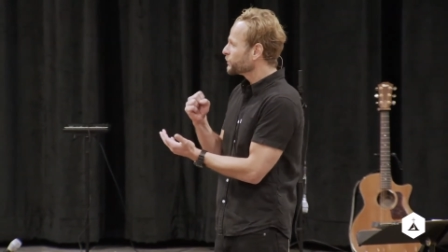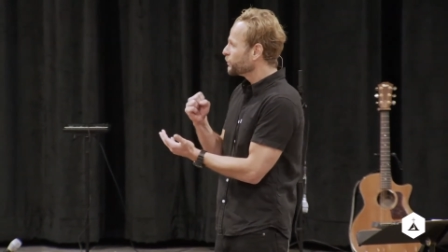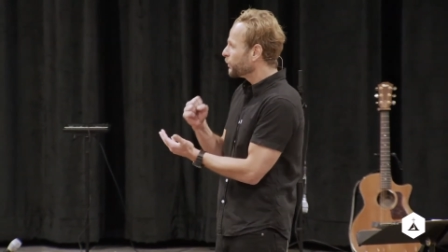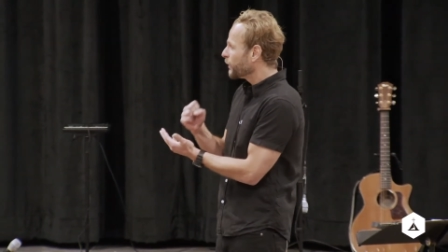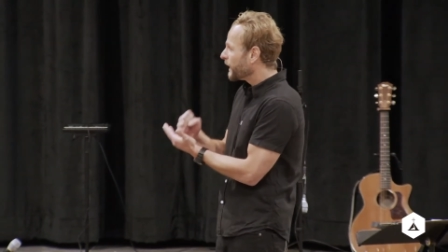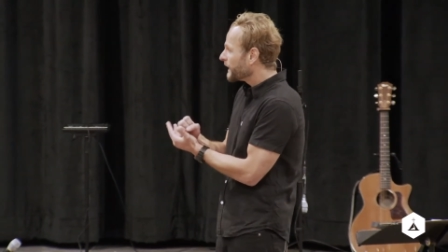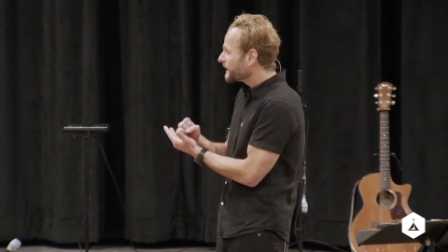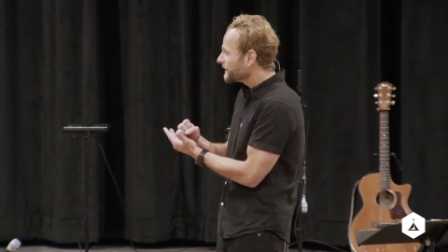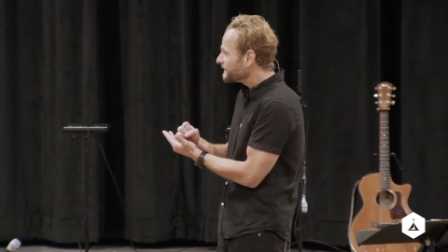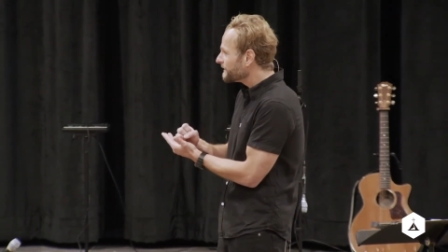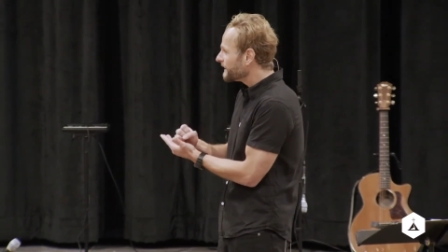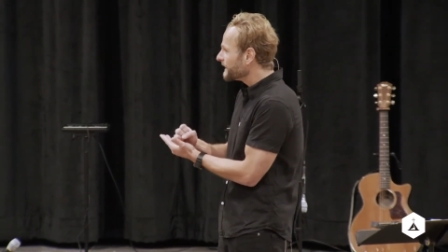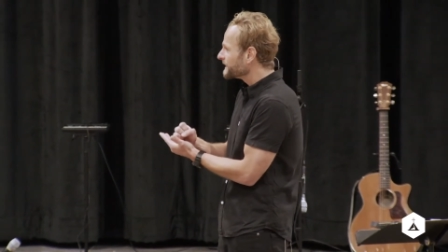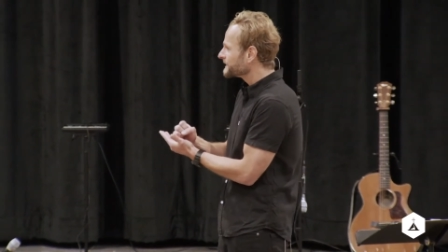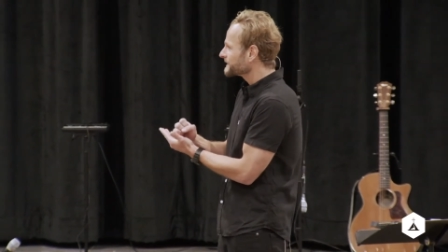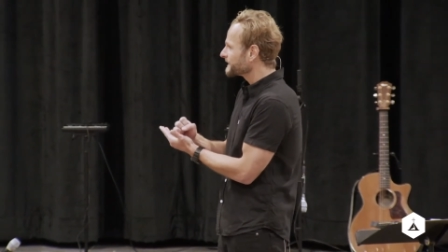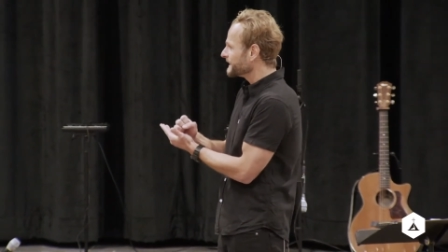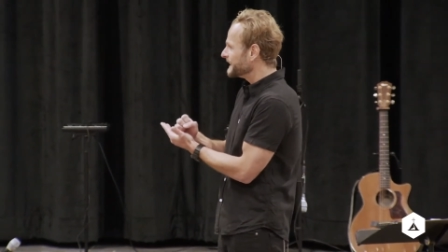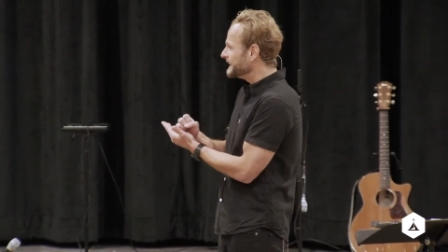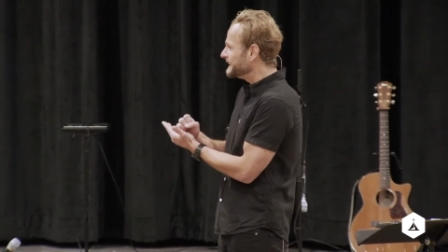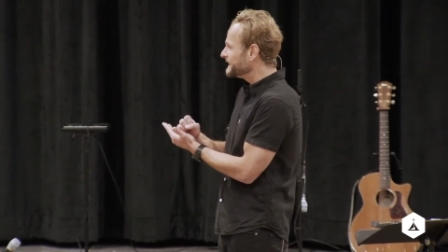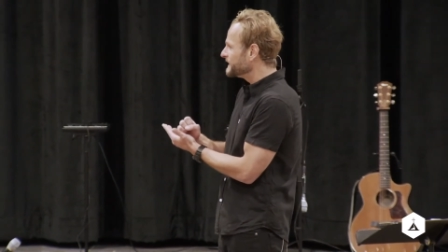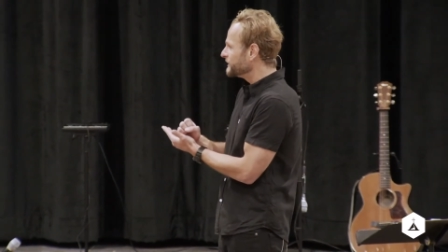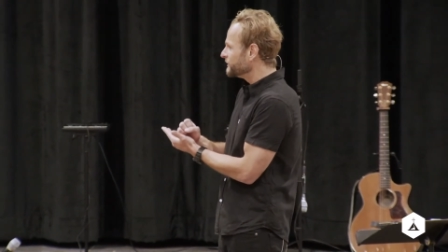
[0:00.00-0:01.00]
one of us
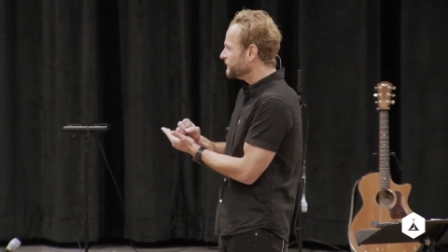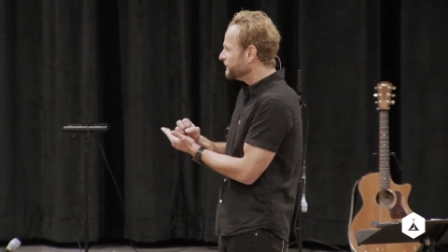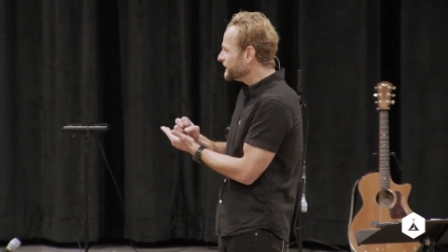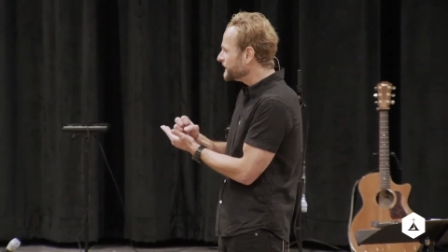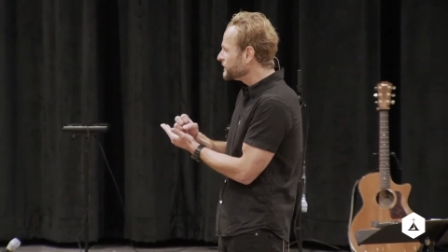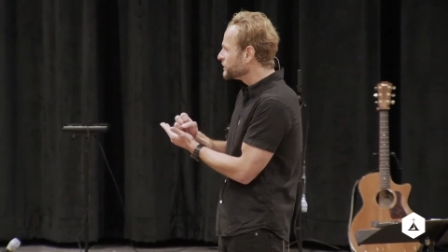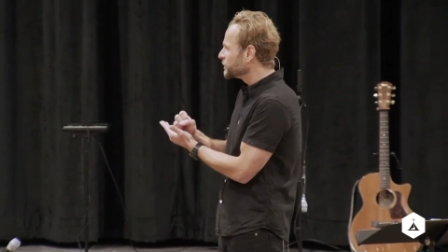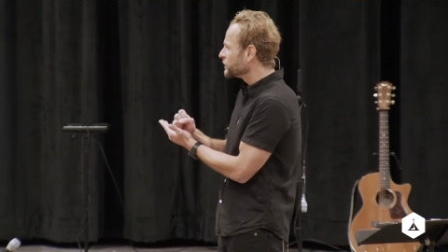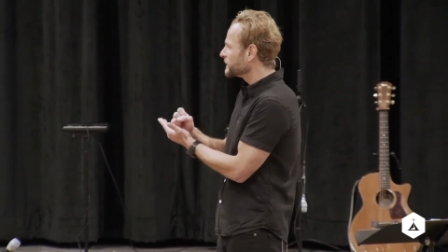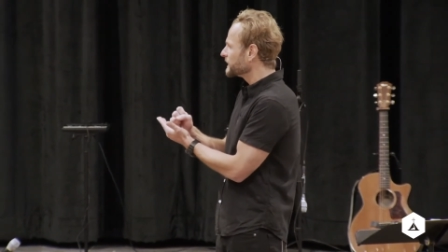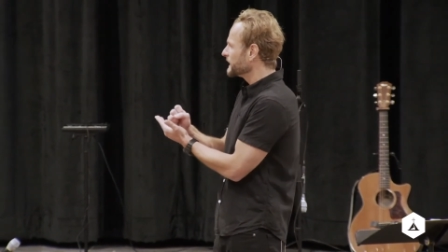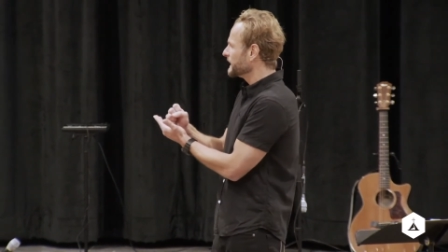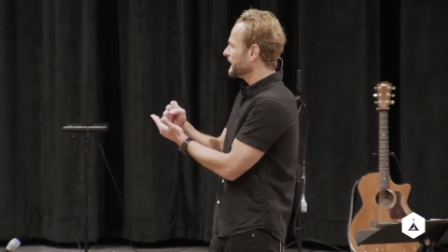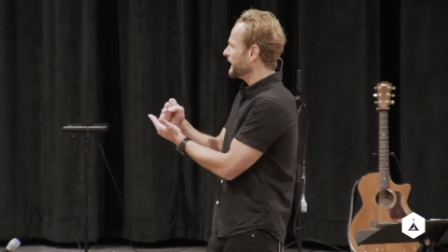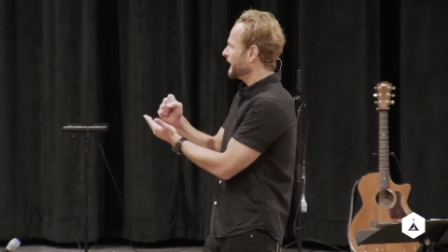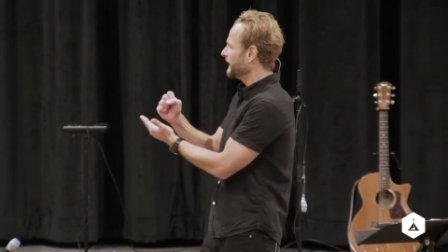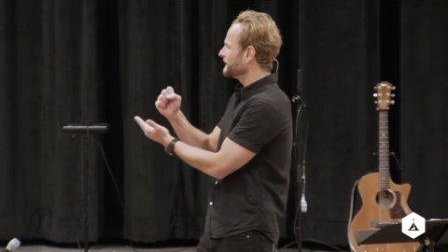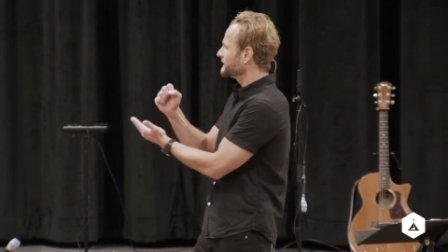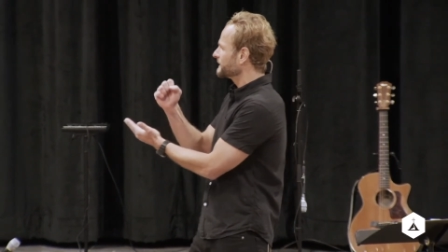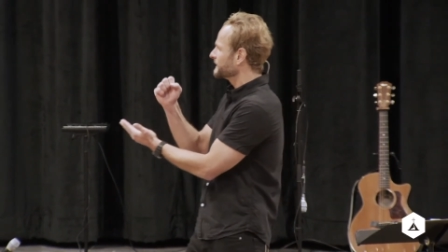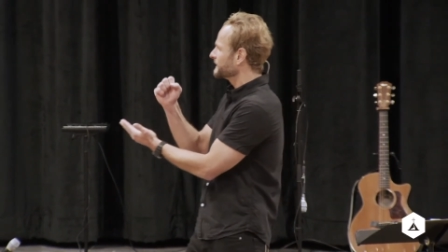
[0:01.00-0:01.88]
individually has